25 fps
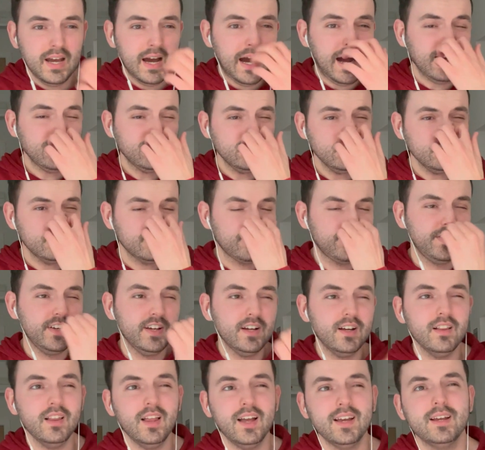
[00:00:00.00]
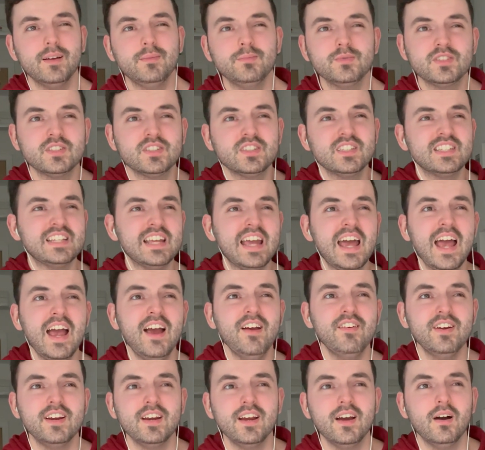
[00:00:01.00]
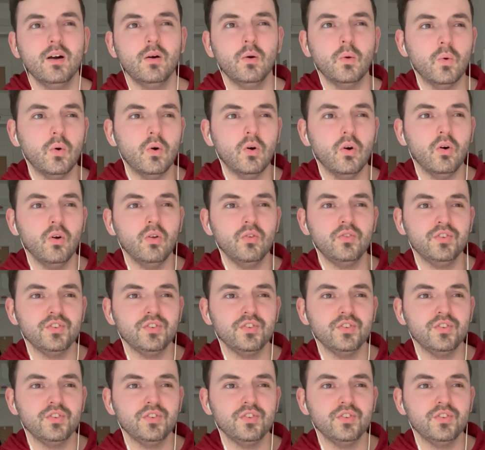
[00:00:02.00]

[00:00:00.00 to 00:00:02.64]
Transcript: I just feel like I'm staring at a wall,